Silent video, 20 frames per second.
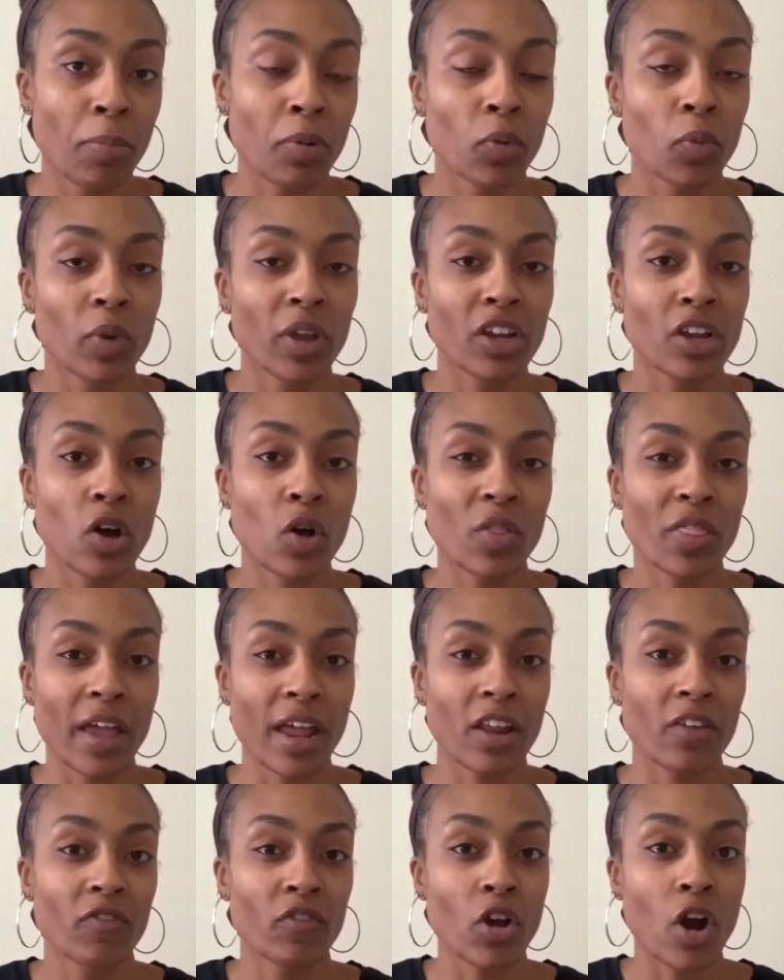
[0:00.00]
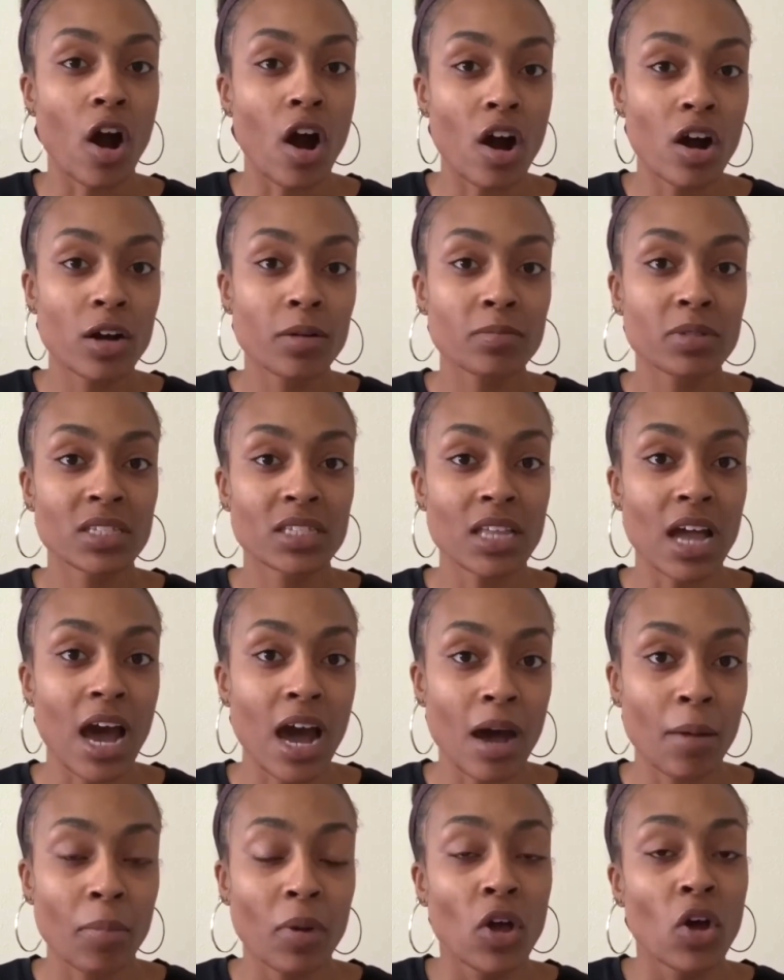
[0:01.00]
And we know that if your arms
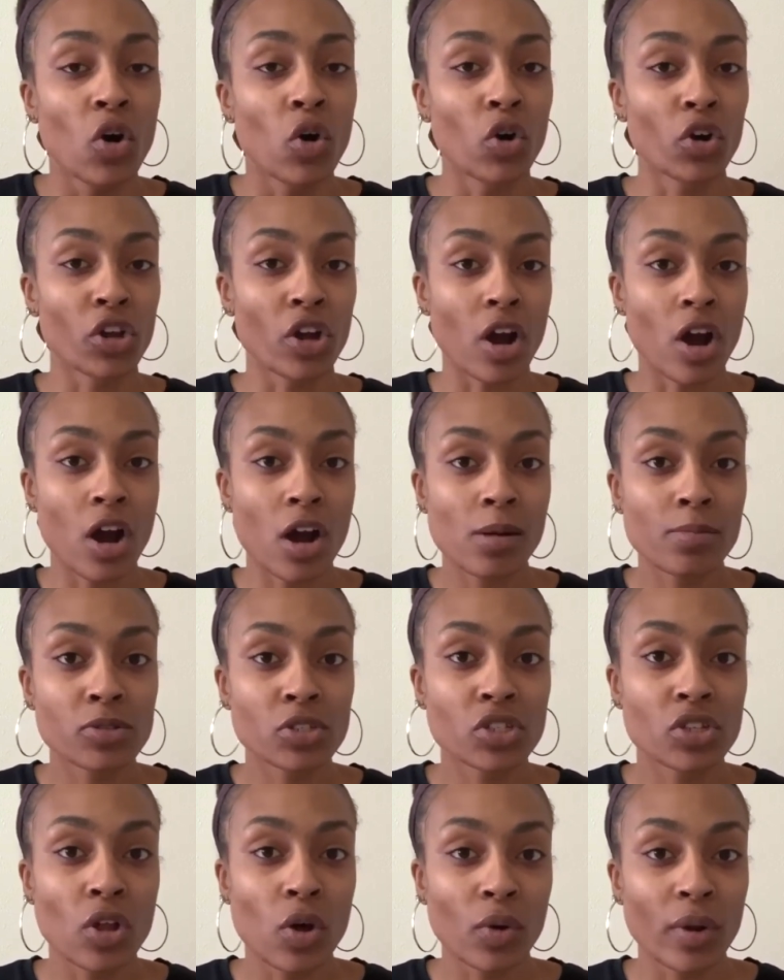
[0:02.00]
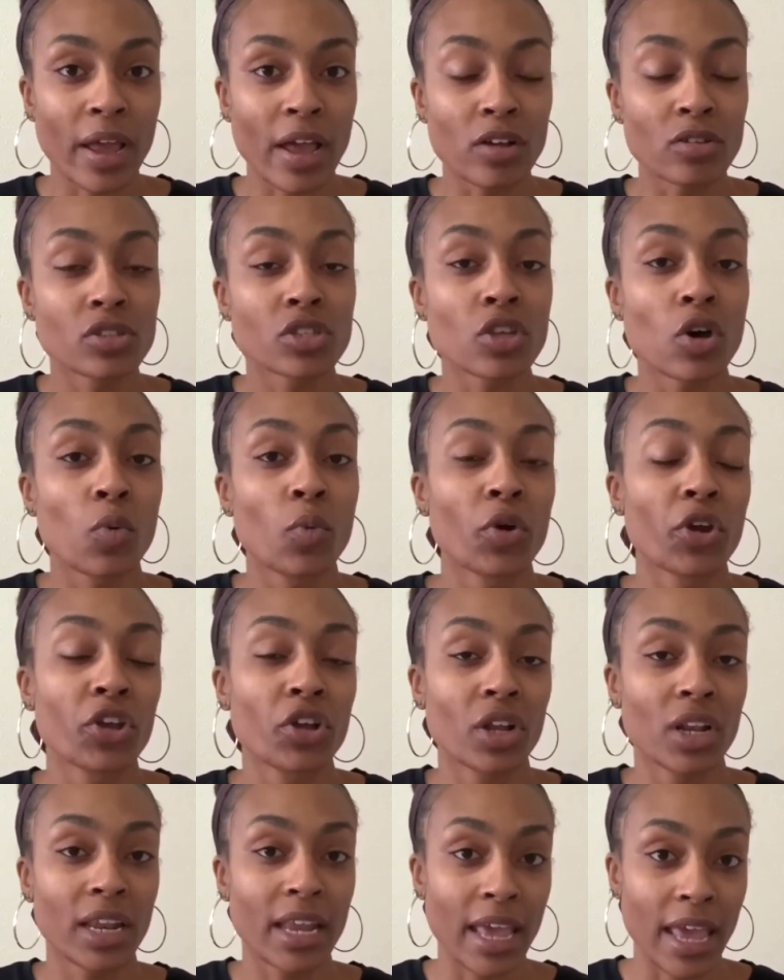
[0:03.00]
stop or your arms slow down, so will
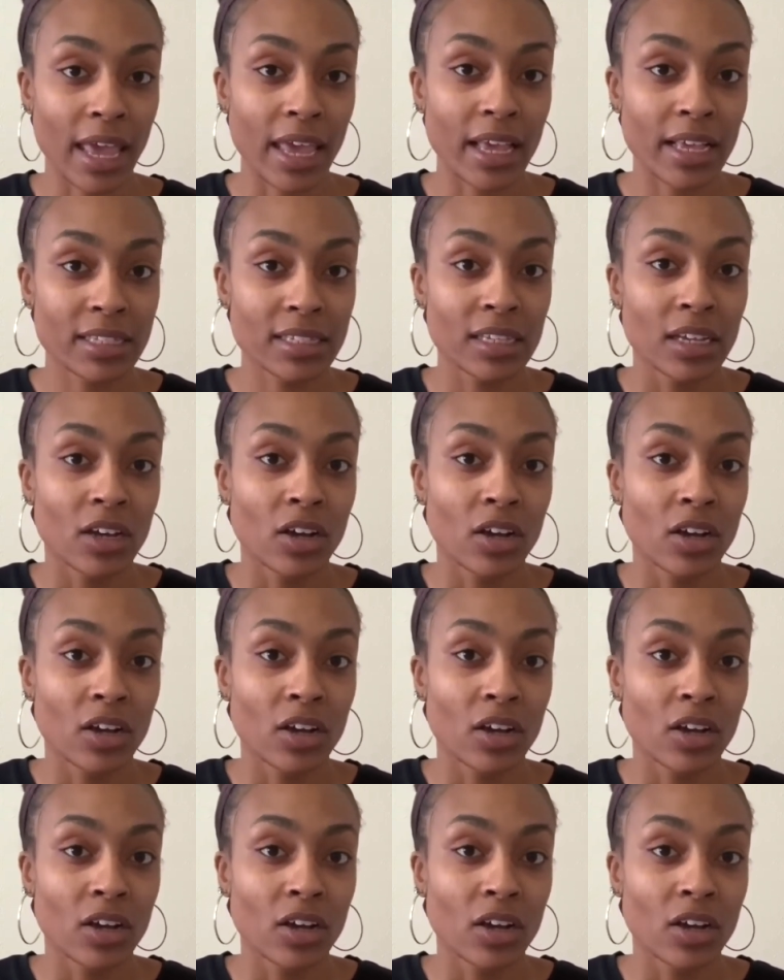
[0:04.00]
your legs.